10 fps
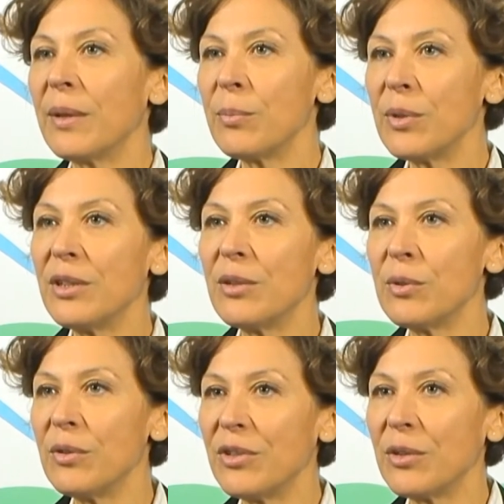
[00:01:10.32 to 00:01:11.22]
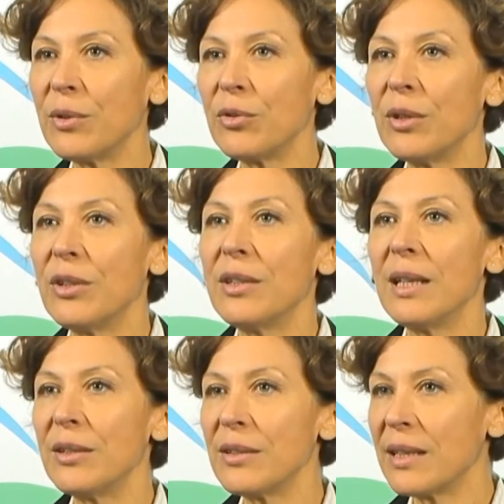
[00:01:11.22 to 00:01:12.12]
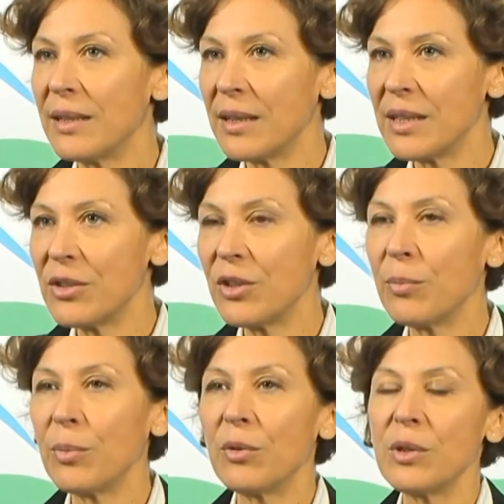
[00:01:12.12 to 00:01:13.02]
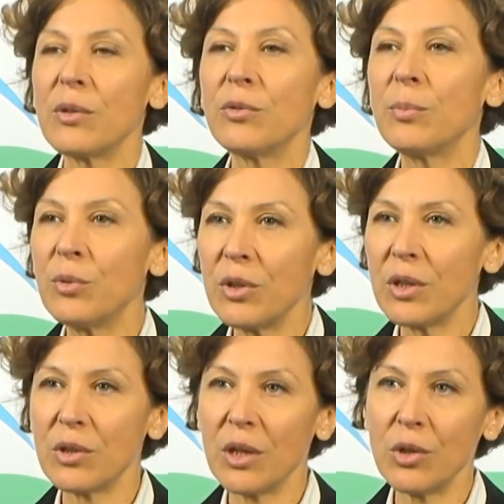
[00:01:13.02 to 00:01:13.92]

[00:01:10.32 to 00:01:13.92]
The principle of symmetry states that each component of the product